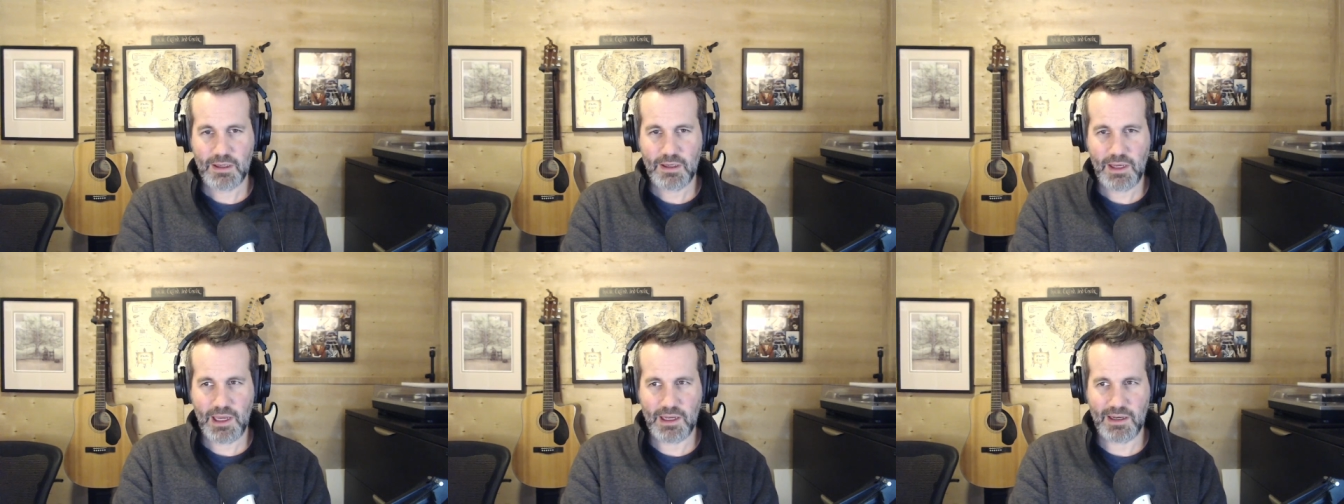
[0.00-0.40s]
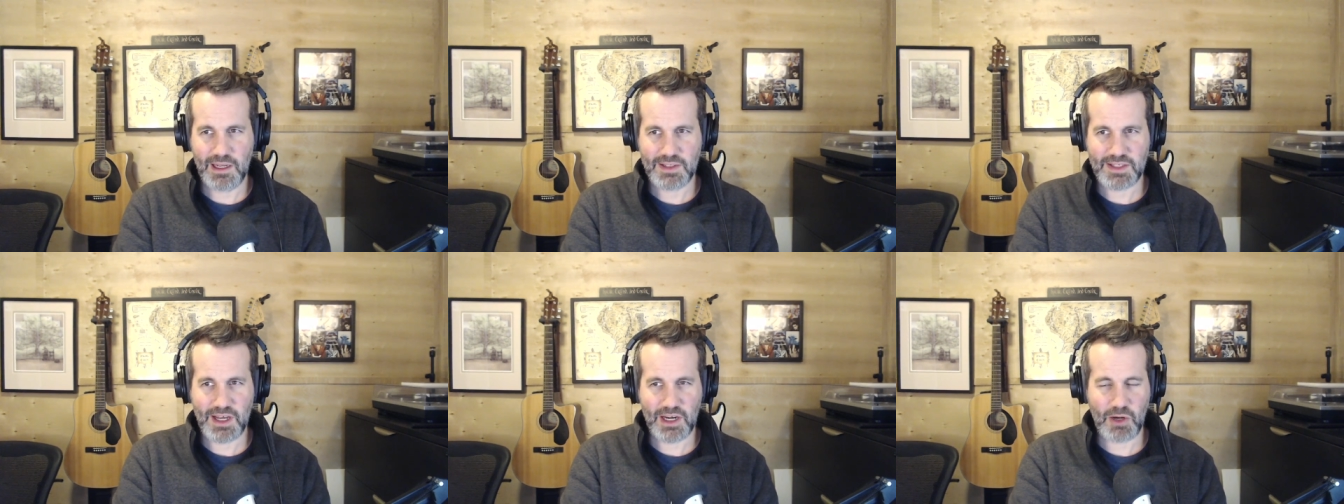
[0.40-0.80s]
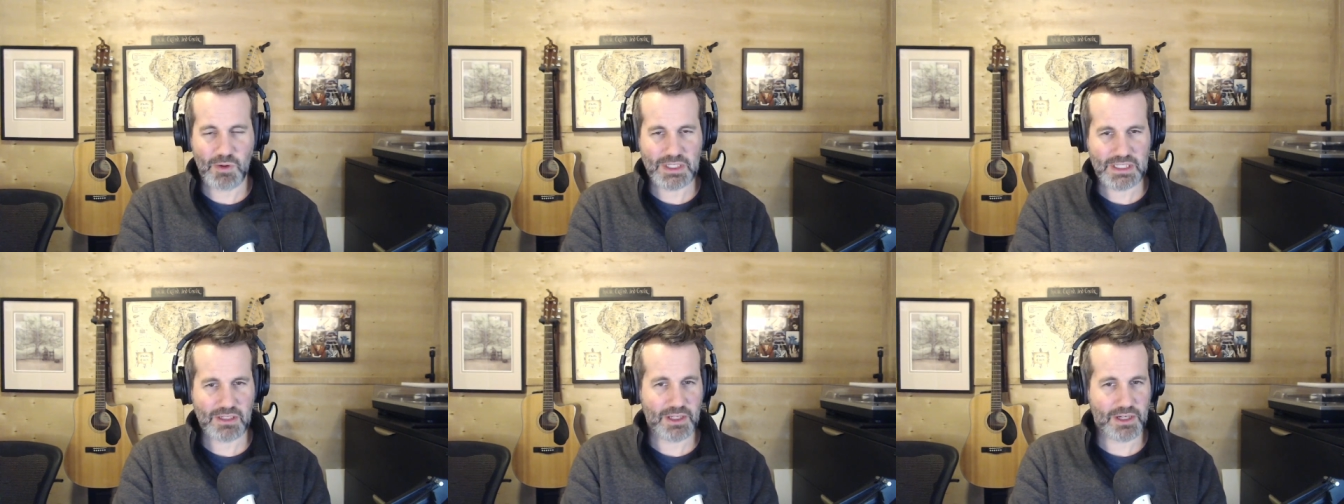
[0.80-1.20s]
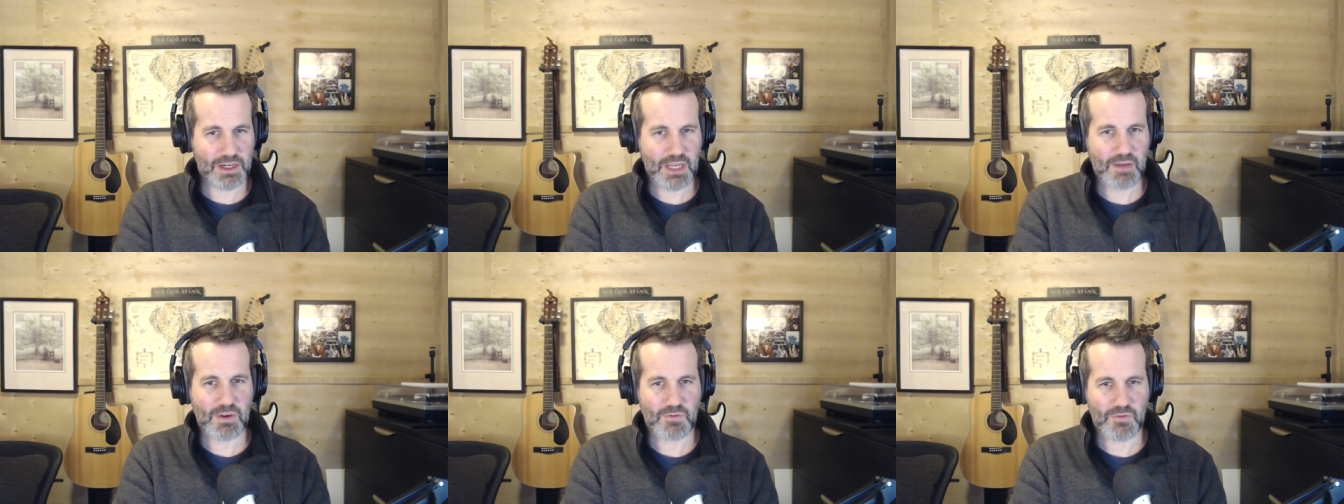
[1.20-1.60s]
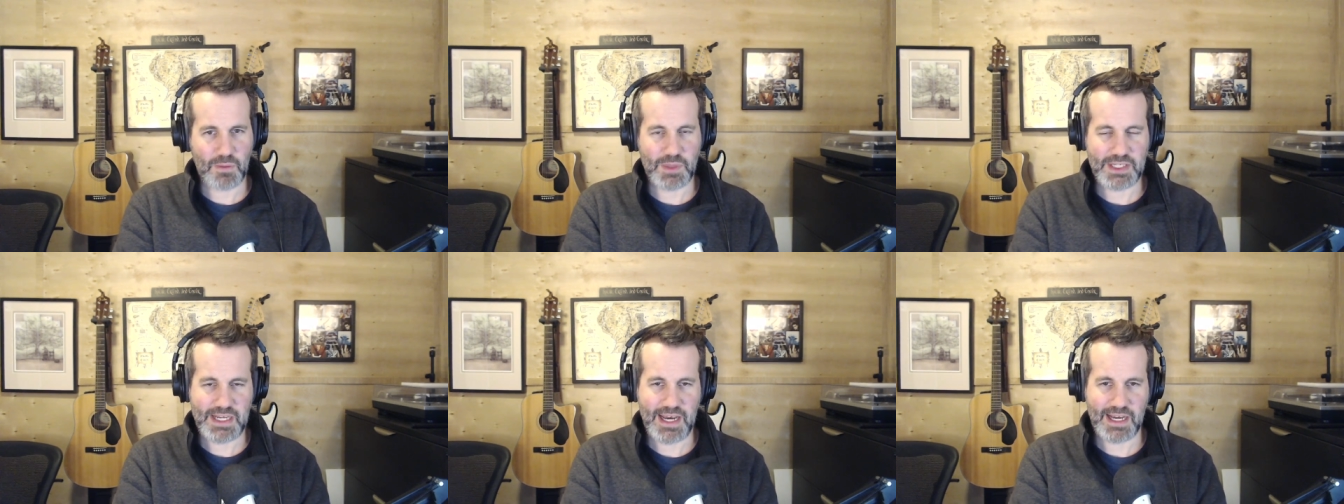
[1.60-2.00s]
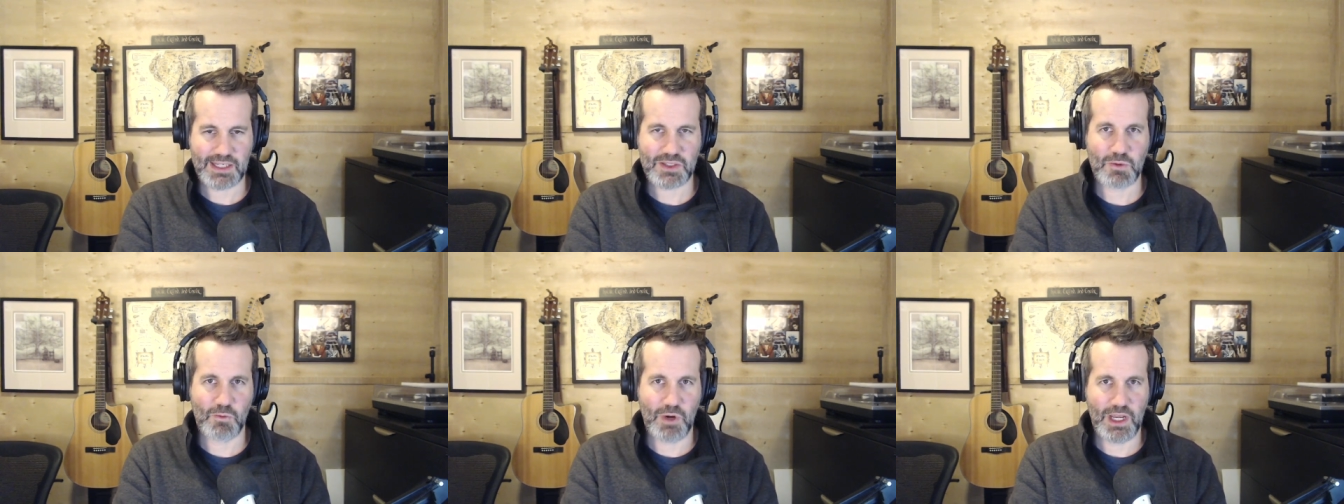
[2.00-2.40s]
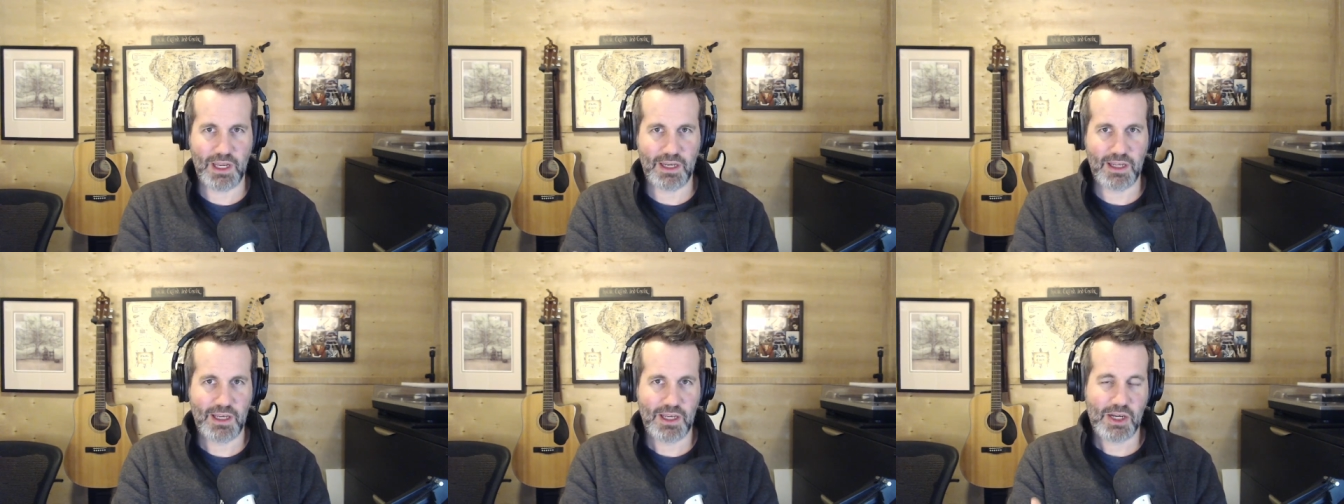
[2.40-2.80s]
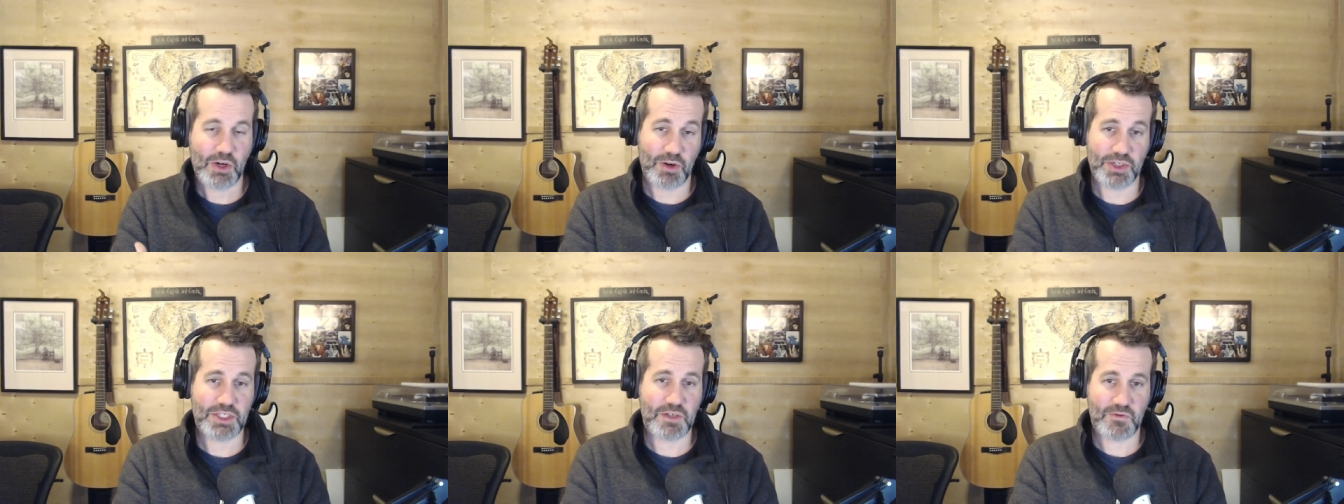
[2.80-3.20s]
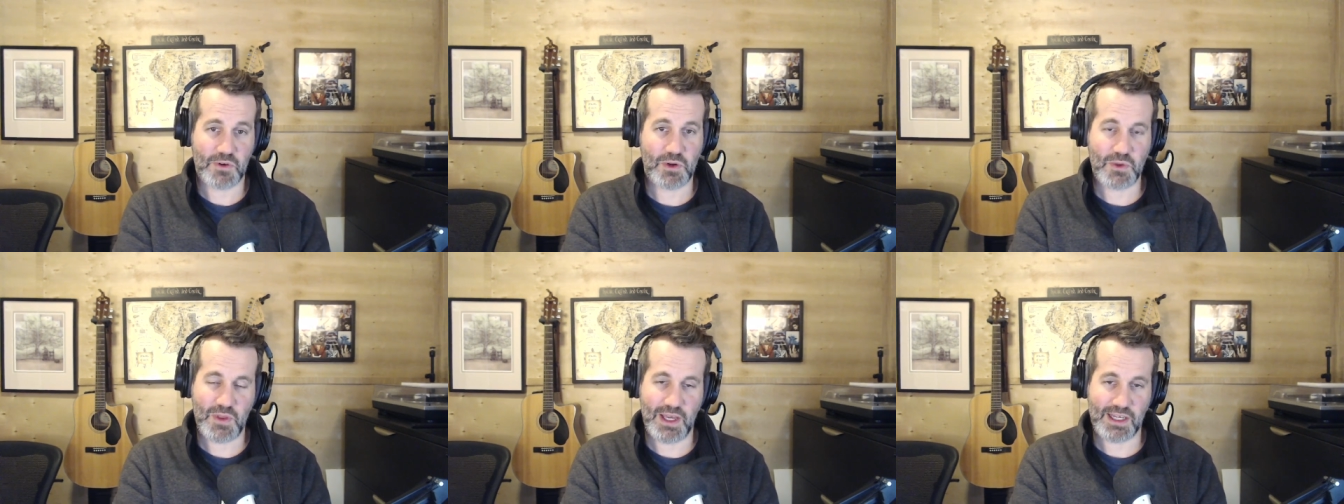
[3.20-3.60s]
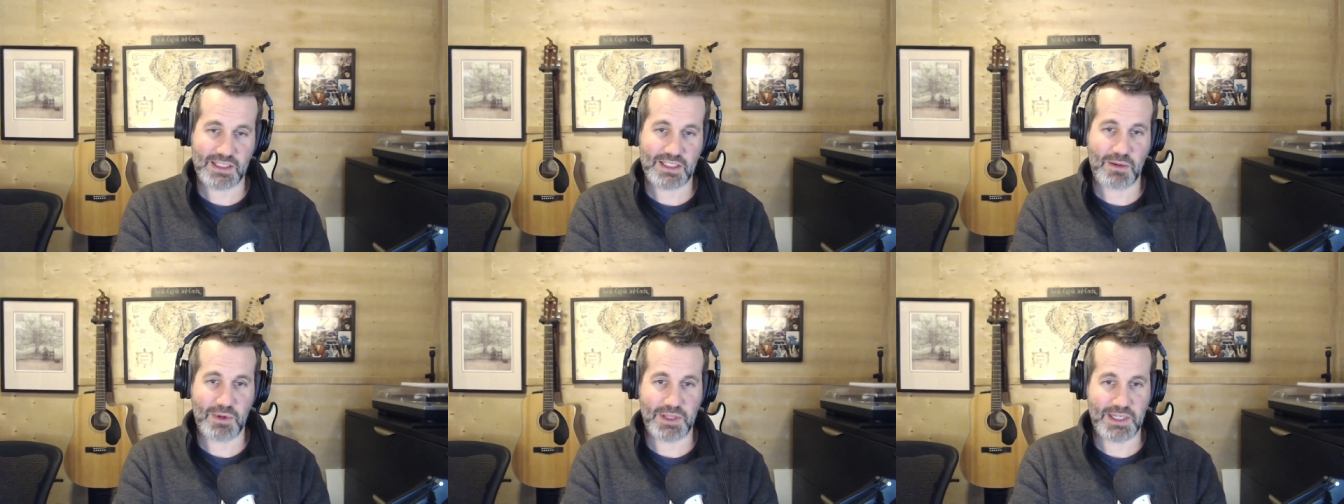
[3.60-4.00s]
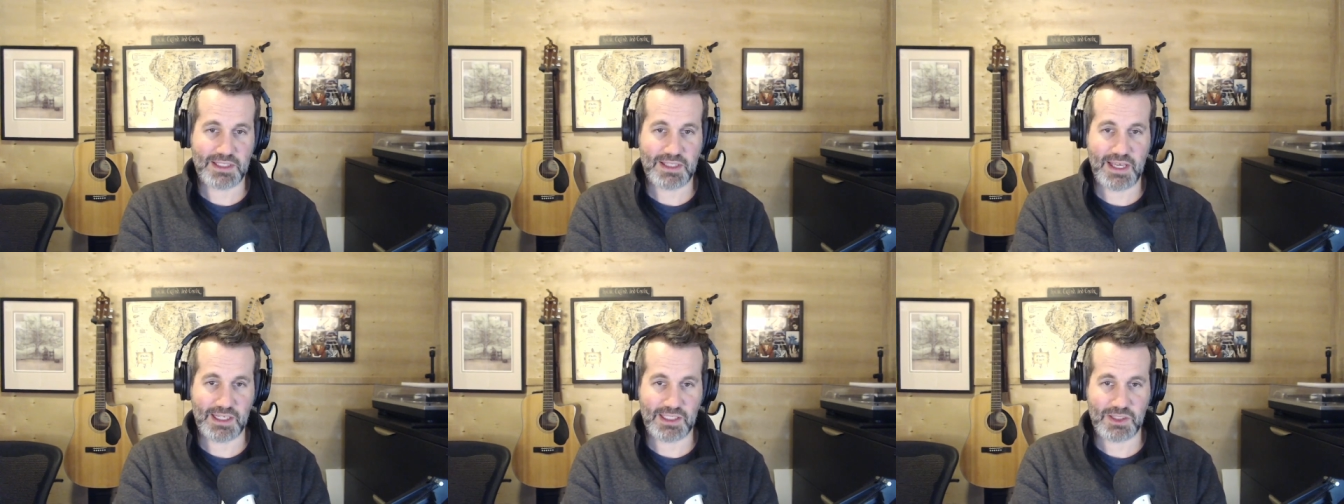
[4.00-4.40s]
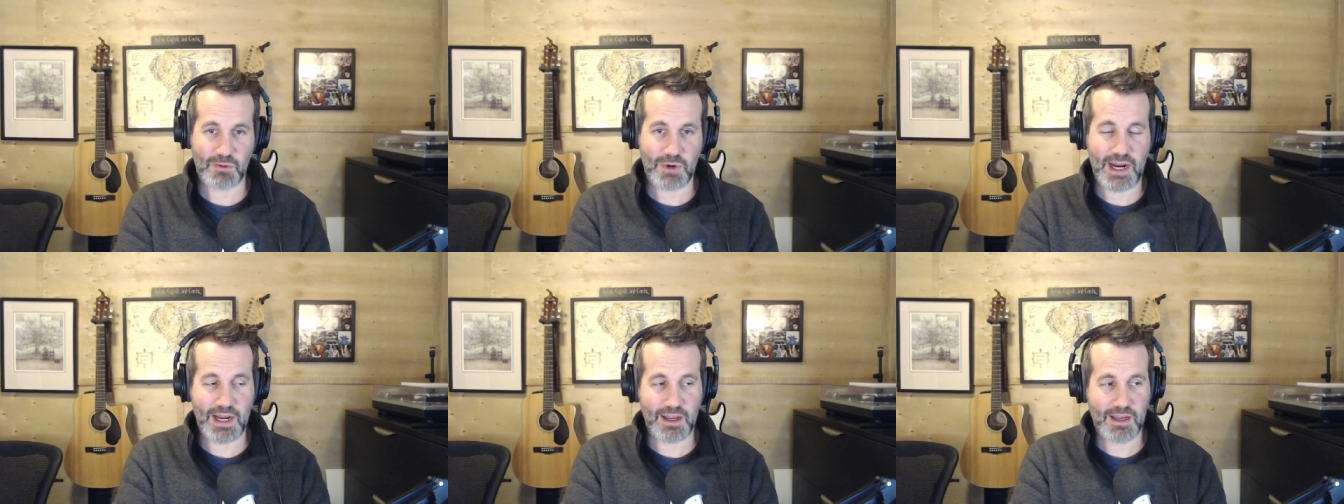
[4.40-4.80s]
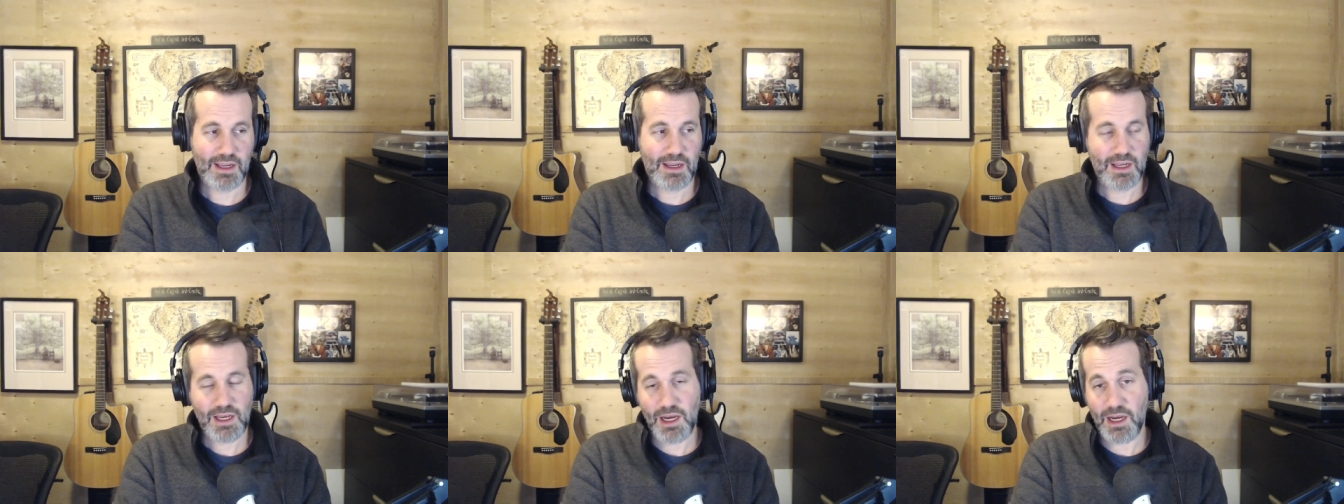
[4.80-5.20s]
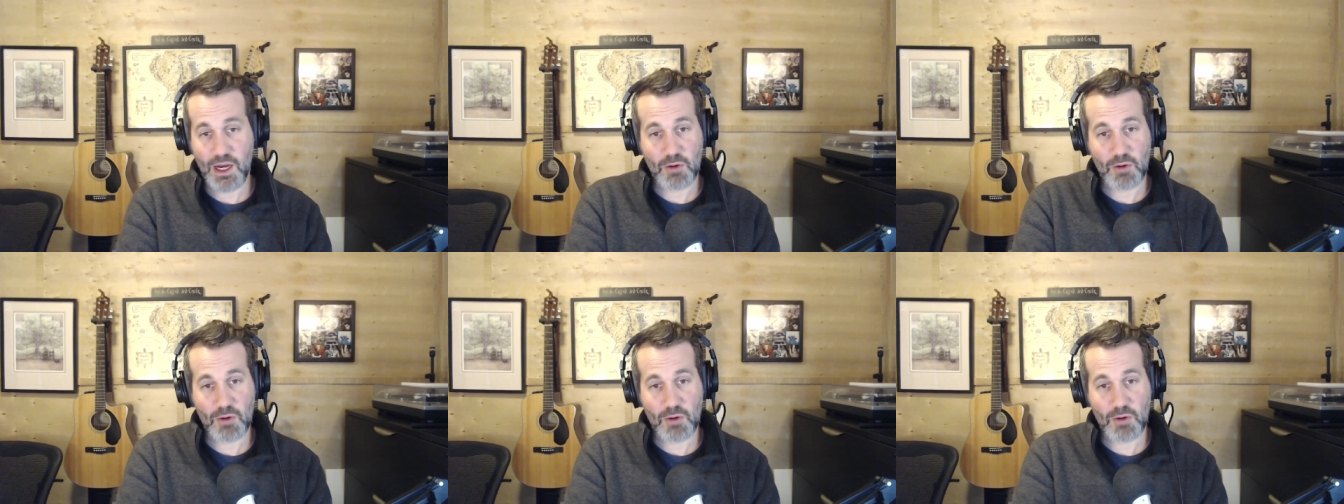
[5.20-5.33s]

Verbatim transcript: and it's not always clear even from the text when Christopher thinks some of these things ari- uh,